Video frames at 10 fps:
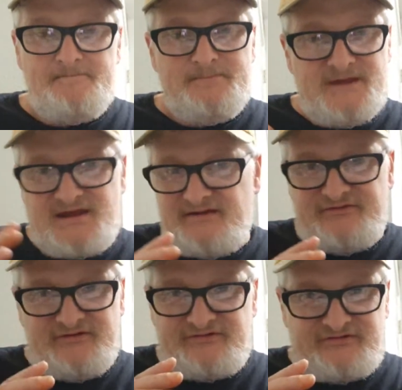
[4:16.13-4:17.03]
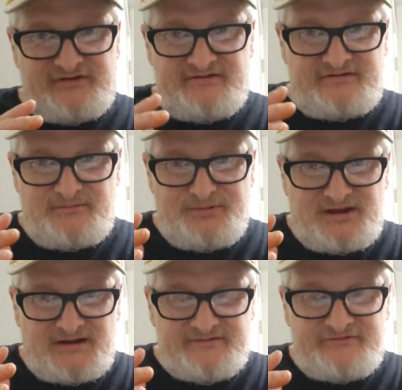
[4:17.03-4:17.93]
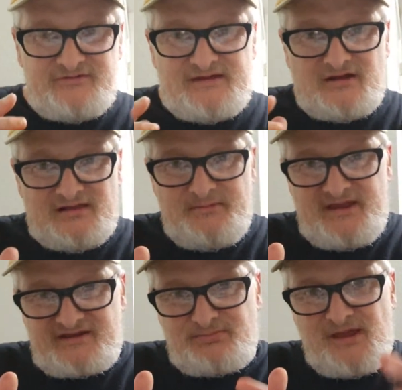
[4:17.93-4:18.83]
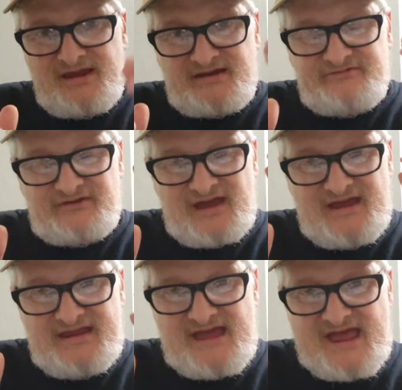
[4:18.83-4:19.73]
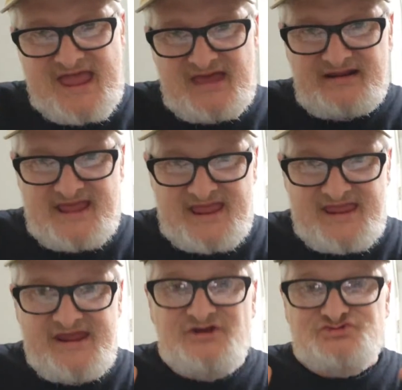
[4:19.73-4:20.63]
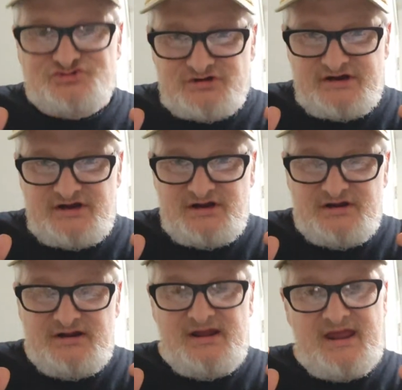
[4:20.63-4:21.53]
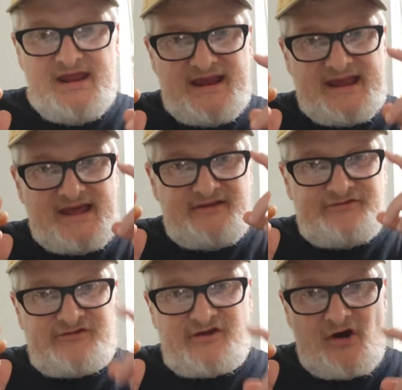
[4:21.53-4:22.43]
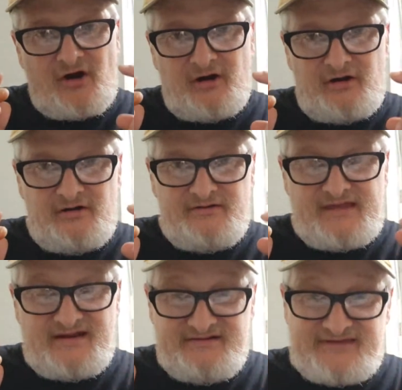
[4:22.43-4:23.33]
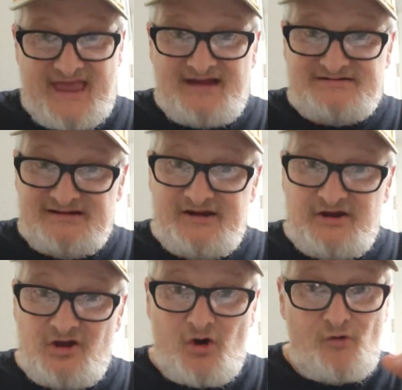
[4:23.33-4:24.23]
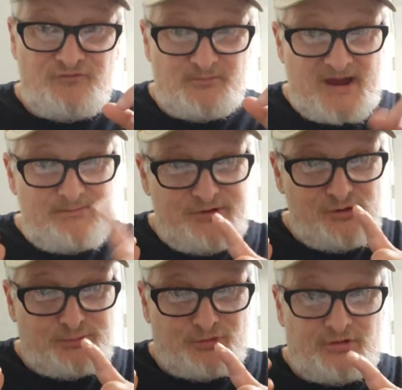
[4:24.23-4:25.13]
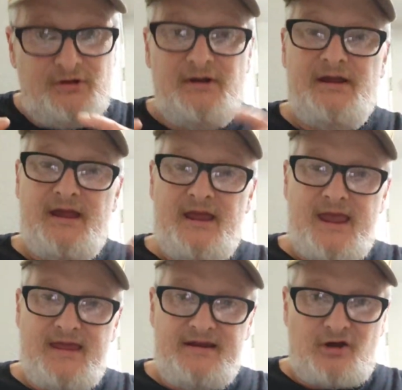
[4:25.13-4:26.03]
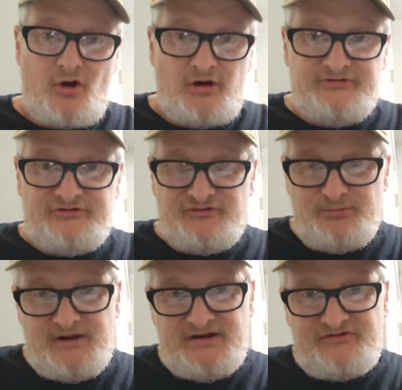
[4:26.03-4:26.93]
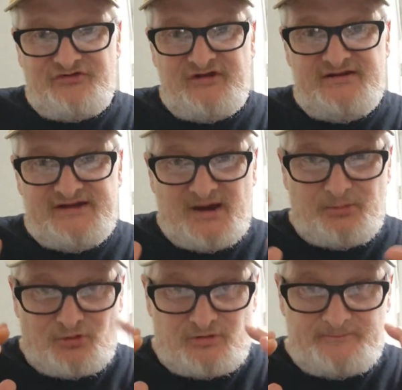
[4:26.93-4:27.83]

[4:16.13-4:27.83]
Because now let me explain, because I had an injury, and I got a scar that is actually over my pupil, and it causes me to see double.